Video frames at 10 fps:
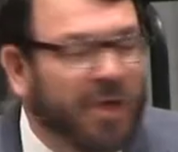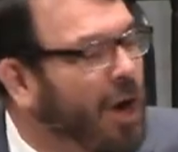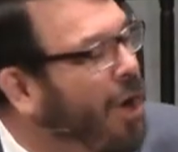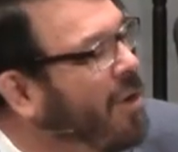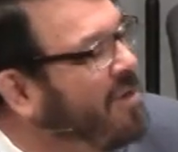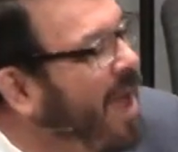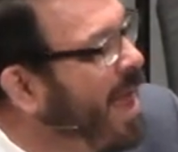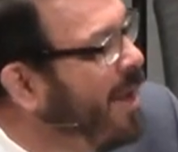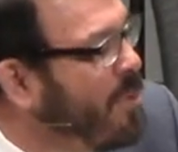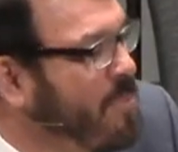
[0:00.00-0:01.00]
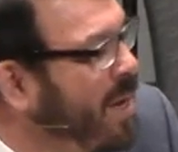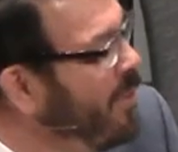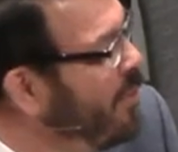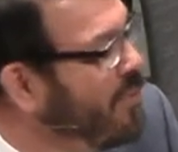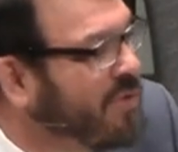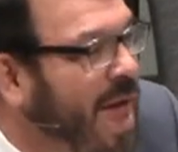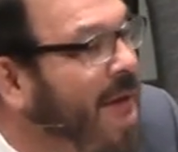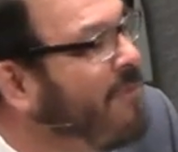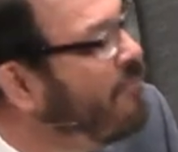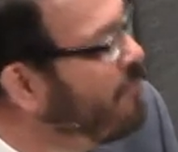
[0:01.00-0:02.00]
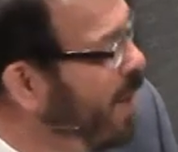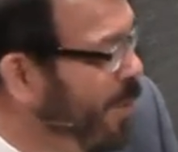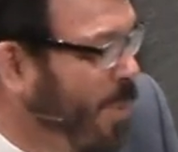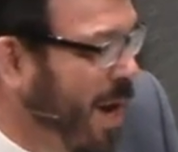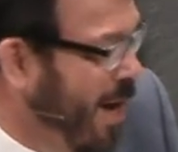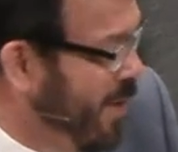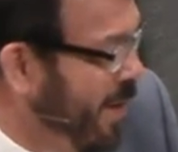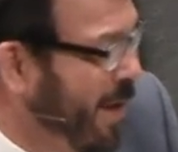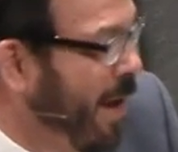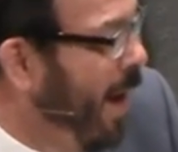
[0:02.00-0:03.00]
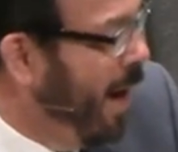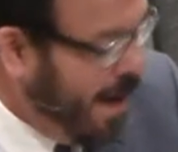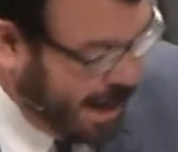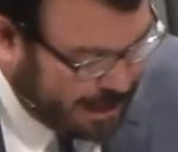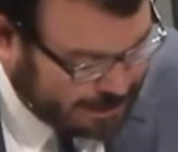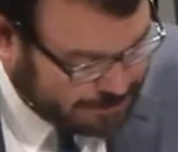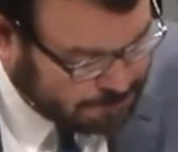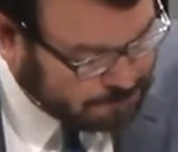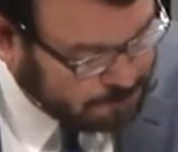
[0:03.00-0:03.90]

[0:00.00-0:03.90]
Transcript: There are dollar menus everywhere. All right?